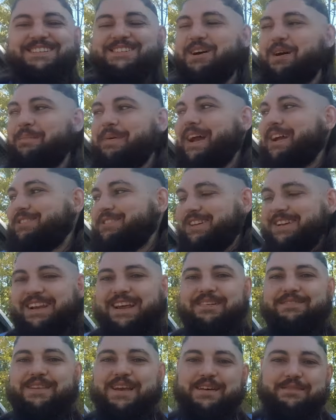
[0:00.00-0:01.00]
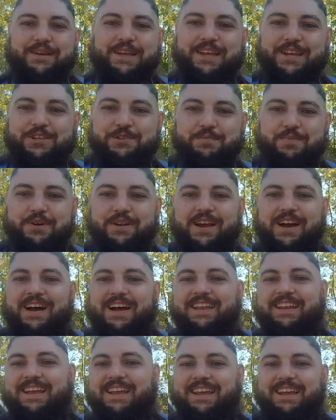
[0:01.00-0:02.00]
so I'm actually going to have to have a hitch put
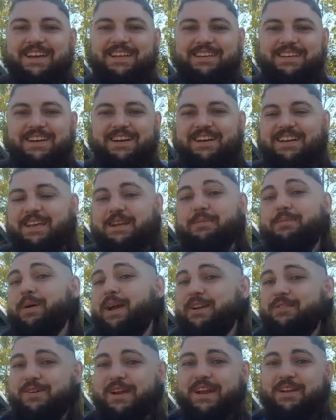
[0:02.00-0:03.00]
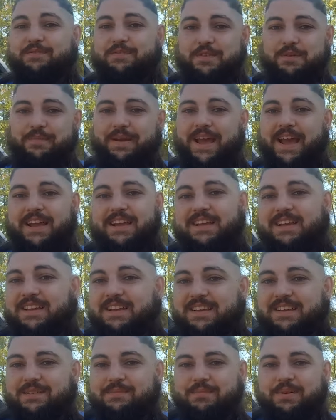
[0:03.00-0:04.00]
on and uh, get a bike rack for the back.
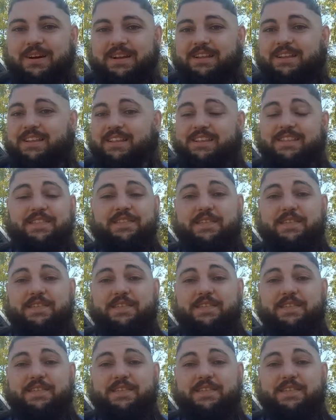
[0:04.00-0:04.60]
But uh, the